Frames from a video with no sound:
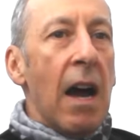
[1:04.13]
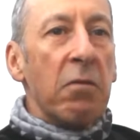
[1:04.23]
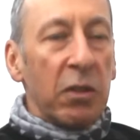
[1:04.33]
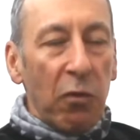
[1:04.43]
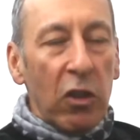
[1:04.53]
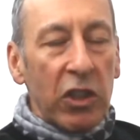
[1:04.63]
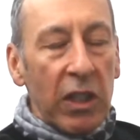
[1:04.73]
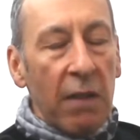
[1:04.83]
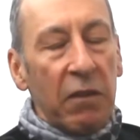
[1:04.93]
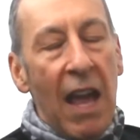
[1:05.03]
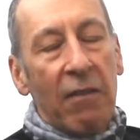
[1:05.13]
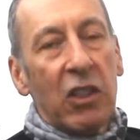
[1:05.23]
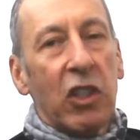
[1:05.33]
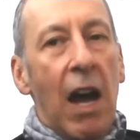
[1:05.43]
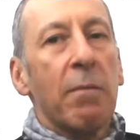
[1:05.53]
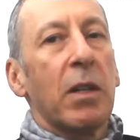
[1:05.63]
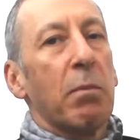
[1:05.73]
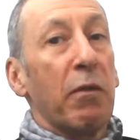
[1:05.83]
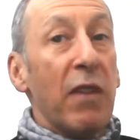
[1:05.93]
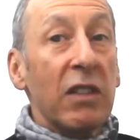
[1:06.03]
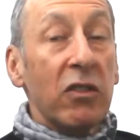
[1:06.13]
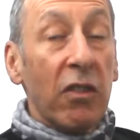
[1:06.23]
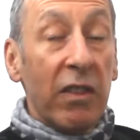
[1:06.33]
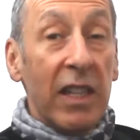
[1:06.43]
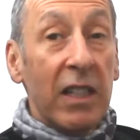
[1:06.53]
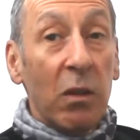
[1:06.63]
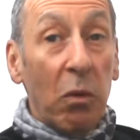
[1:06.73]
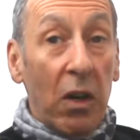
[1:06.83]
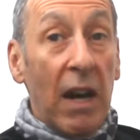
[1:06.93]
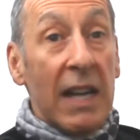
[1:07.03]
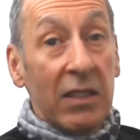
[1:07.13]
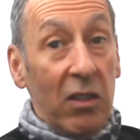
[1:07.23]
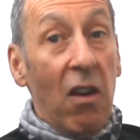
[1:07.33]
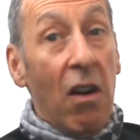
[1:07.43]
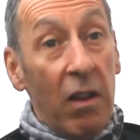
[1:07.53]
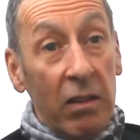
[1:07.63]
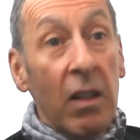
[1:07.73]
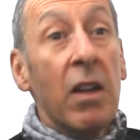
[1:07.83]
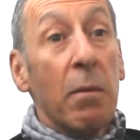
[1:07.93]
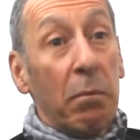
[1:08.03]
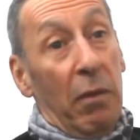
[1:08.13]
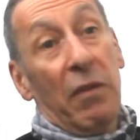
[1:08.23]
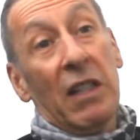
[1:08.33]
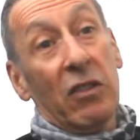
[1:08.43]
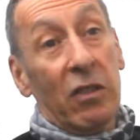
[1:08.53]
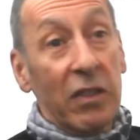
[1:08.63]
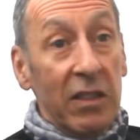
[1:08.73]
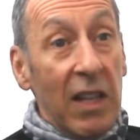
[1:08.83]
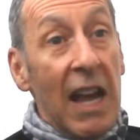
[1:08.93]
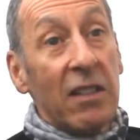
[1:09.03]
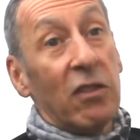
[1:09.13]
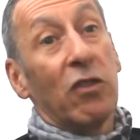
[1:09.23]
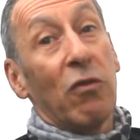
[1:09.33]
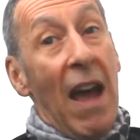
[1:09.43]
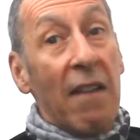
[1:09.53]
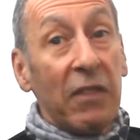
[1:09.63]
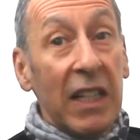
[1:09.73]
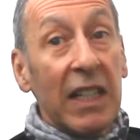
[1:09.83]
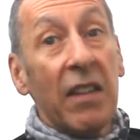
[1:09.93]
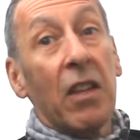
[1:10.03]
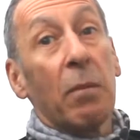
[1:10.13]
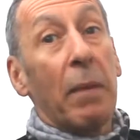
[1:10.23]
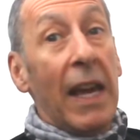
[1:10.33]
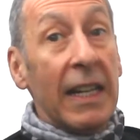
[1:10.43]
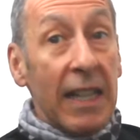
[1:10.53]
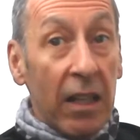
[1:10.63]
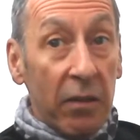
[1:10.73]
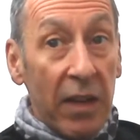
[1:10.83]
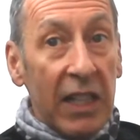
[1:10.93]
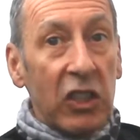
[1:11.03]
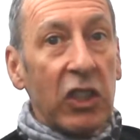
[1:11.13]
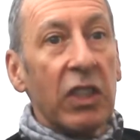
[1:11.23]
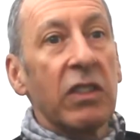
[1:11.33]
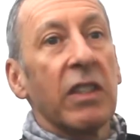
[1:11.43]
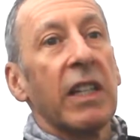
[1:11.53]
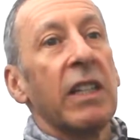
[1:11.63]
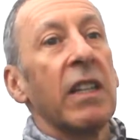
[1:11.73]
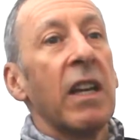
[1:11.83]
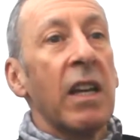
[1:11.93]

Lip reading: was fortunate enough to have a job at a professional theater where I saw professional designers drafting and their paint elevations and